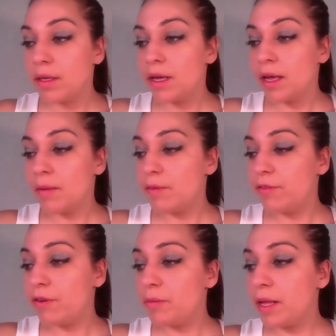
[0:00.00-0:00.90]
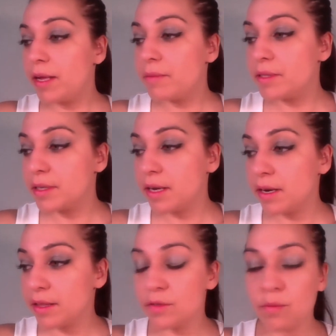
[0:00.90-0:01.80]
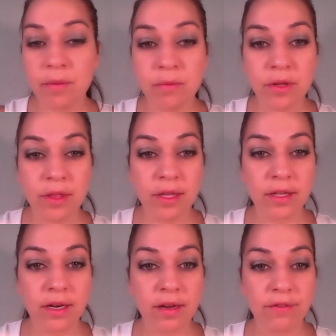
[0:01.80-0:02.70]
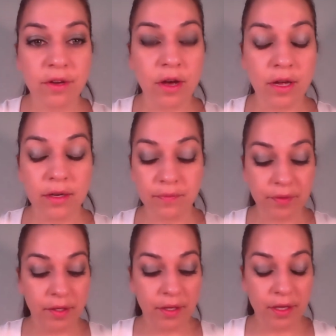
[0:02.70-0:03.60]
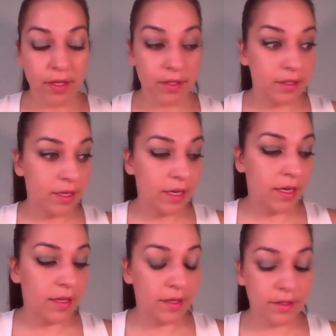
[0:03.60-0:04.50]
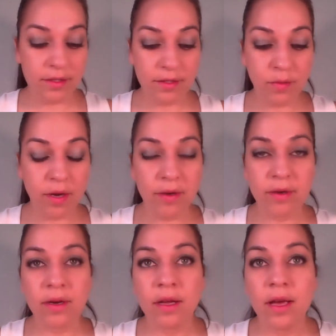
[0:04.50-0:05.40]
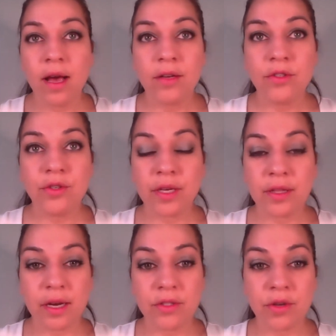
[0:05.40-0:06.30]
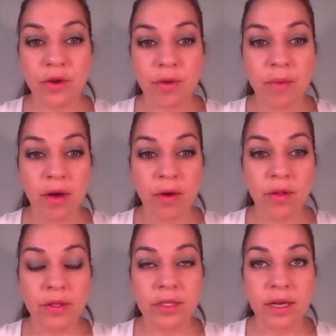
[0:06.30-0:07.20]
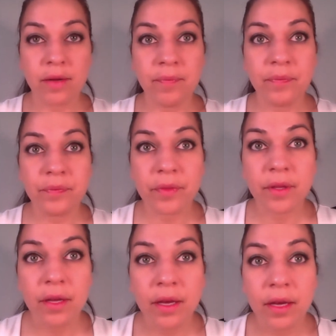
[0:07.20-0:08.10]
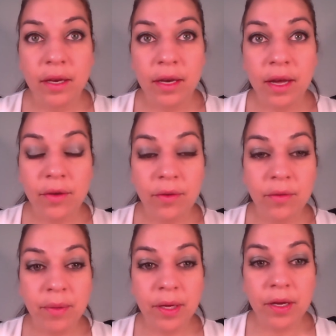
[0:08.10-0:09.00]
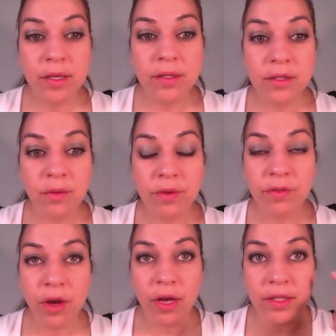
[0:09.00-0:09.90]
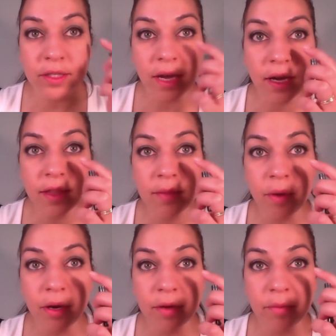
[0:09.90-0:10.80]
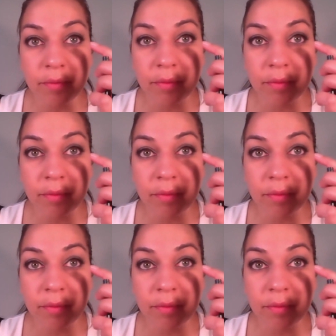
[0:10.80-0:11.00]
And before applying mascara, there's one more thing that I forgot. This is key. This is the one trick that I talk about all the time. Now, because we've got dark at the bottom